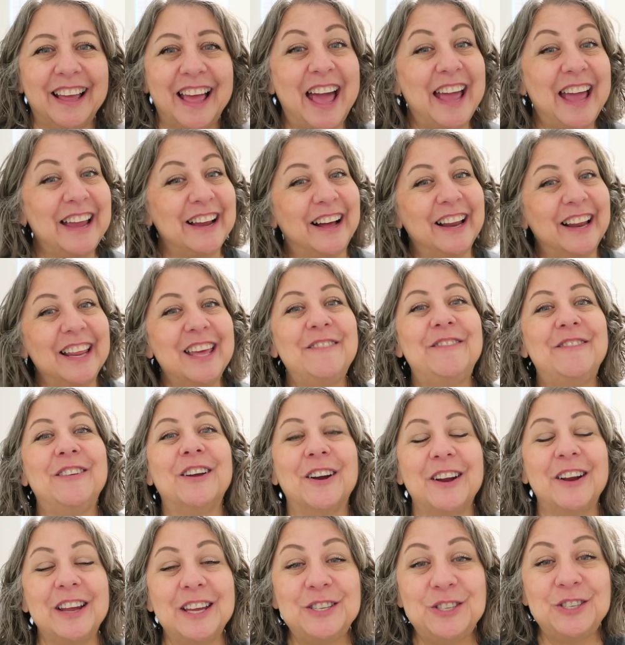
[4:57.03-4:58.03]
Hey y'all, if
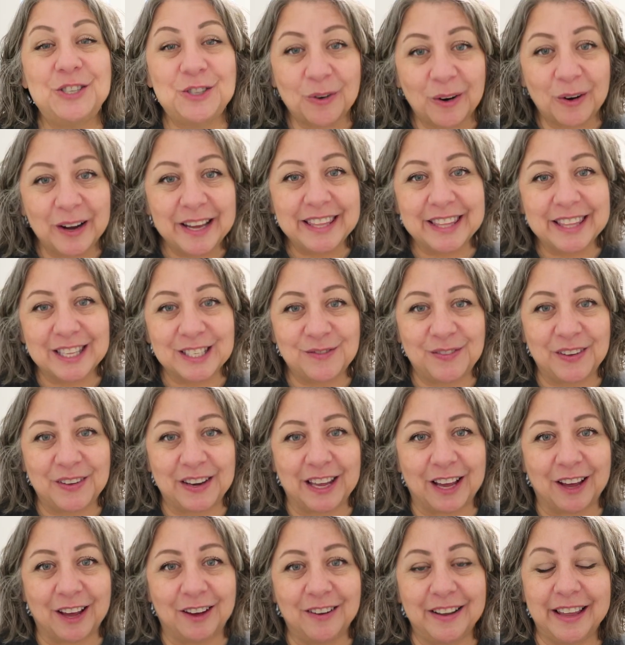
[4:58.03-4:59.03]
you're enjoying this
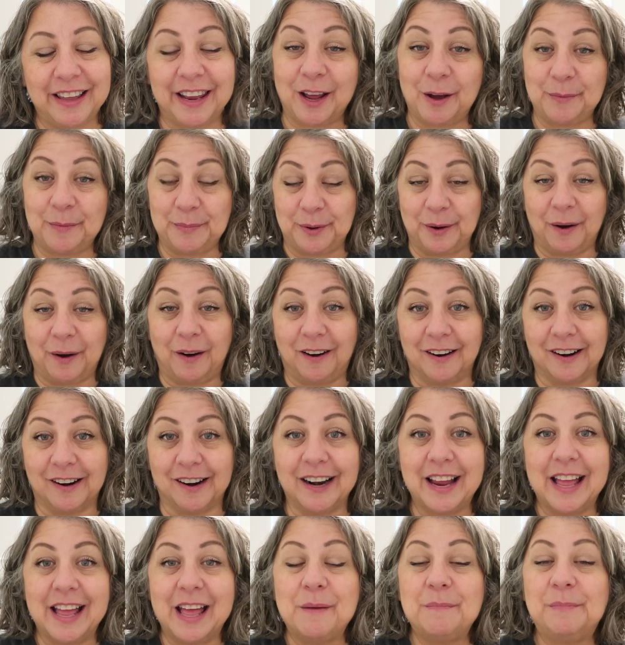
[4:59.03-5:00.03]
video, and hope you
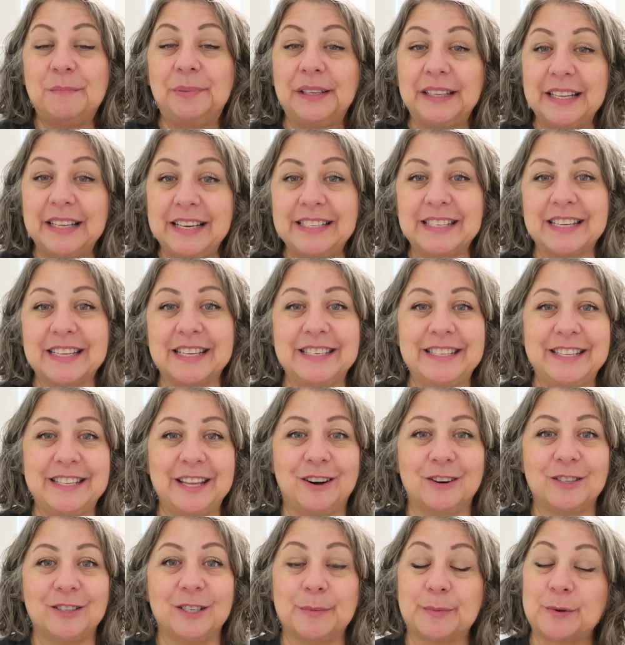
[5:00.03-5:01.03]
are, please
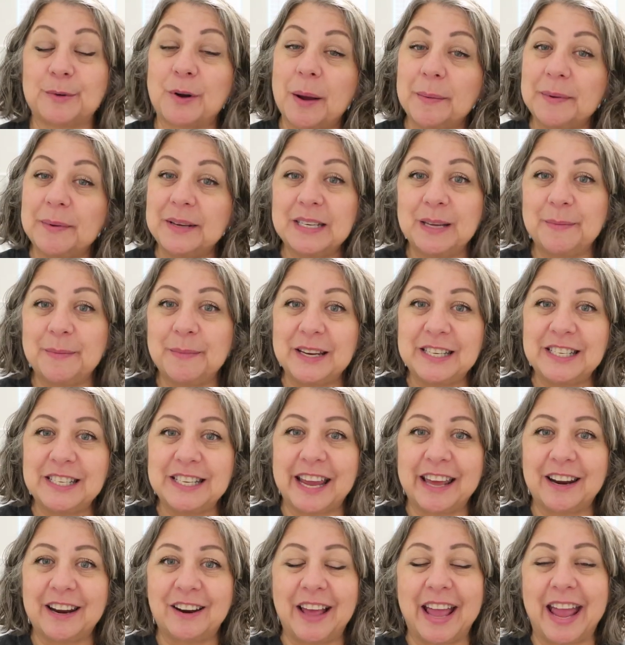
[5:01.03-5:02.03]
consider subscribing to my
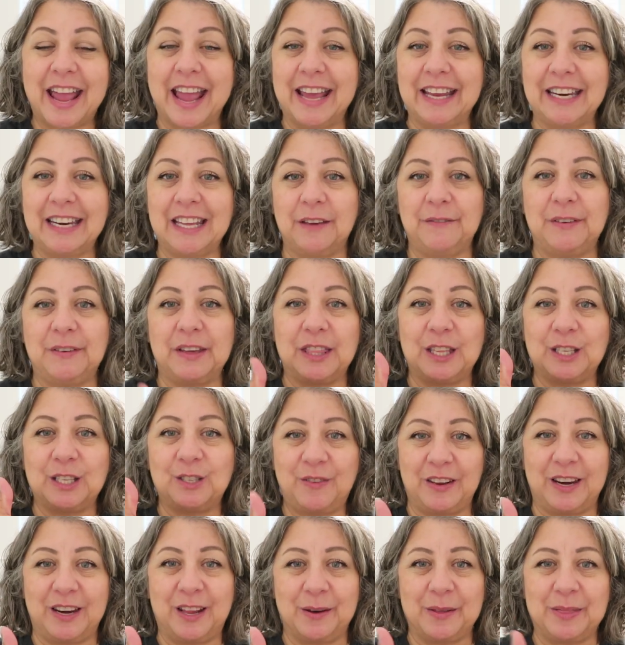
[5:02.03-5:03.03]
channel and giving this
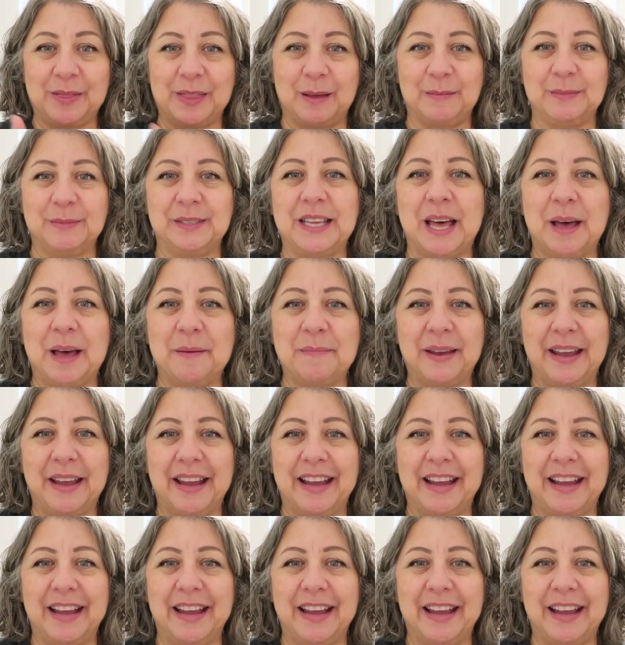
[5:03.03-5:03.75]
video a thumbs up.